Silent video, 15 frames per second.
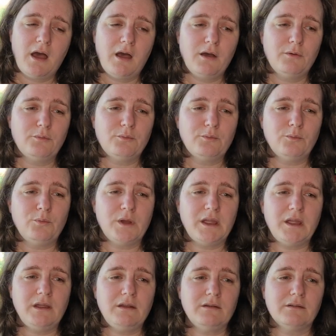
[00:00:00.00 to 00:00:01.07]
Uh,
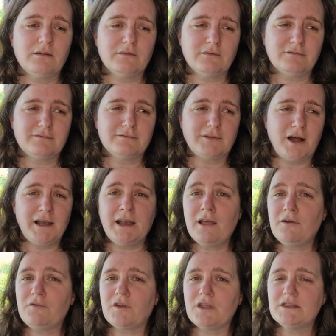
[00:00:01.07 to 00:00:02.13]
we, I
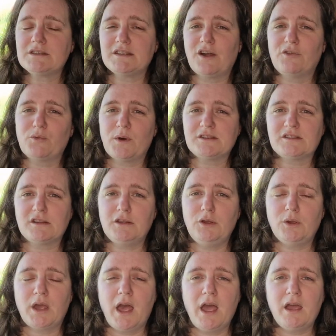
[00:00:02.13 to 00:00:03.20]
live in the southwest of the
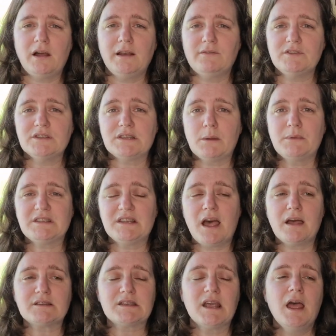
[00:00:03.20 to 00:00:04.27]
UK. I live in
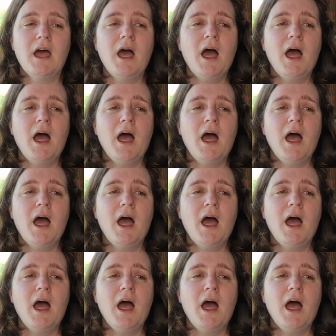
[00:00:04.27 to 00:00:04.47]
Somerset.